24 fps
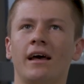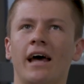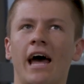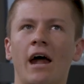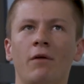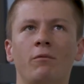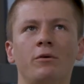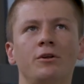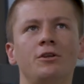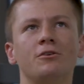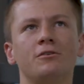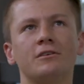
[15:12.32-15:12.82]

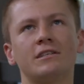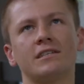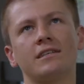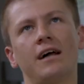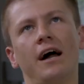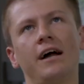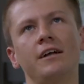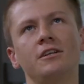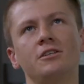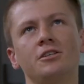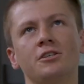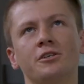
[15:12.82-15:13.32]
And when you
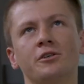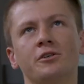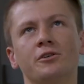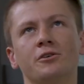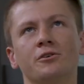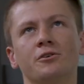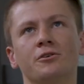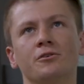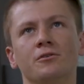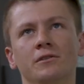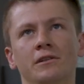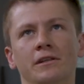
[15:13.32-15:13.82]
decide
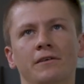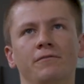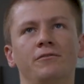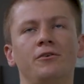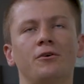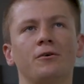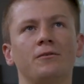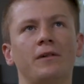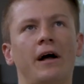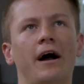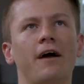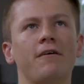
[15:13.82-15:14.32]
to live
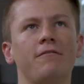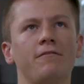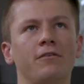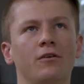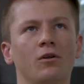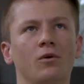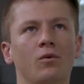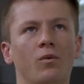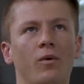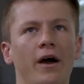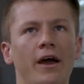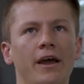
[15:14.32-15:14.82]
your life
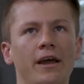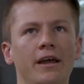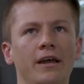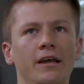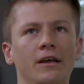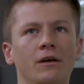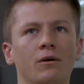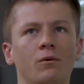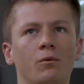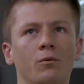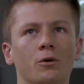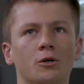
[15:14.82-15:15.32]
in a
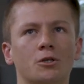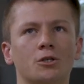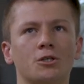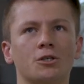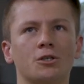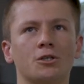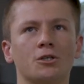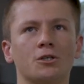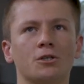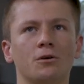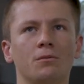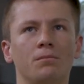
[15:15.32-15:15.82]
way
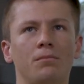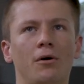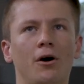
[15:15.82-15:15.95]
which